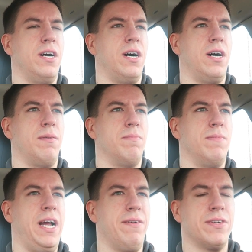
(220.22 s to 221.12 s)

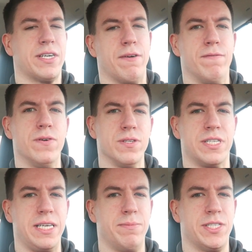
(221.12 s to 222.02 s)
having like a full
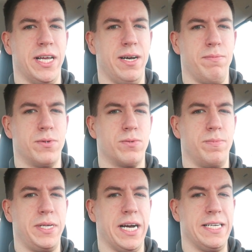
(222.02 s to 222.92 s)
team setup, which
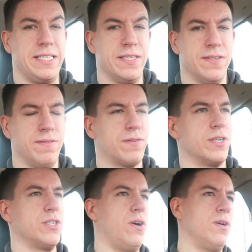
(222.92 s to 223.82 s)
would be ideal for
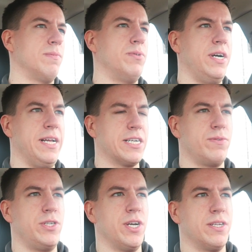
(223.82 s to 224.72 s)
us all to play next
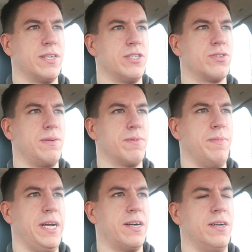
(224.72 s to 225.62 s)
to each other and stream
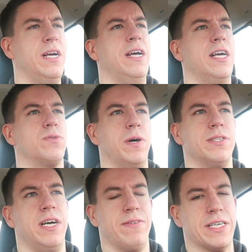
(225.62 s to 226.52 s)
from there, as well
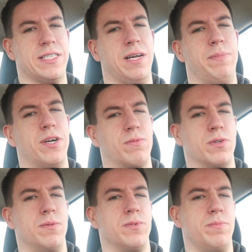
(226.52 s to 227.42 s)
as having a setup in our
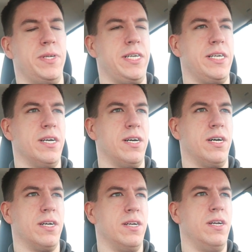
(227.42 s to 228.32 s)
rooms would be
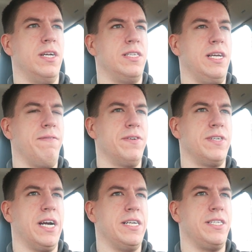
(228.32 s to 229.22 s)

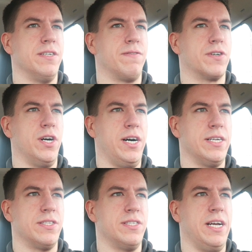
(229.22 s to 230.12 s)
definitely ideal for
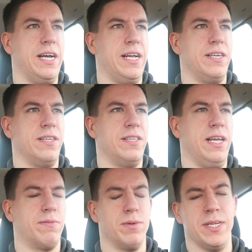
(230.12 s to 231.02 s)
us. And
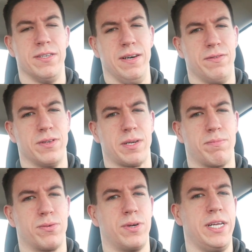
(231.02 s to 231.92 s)
that room on the left looked
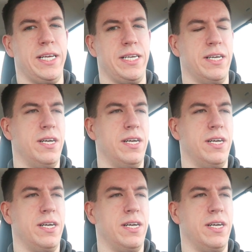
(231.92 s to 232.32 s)
pretty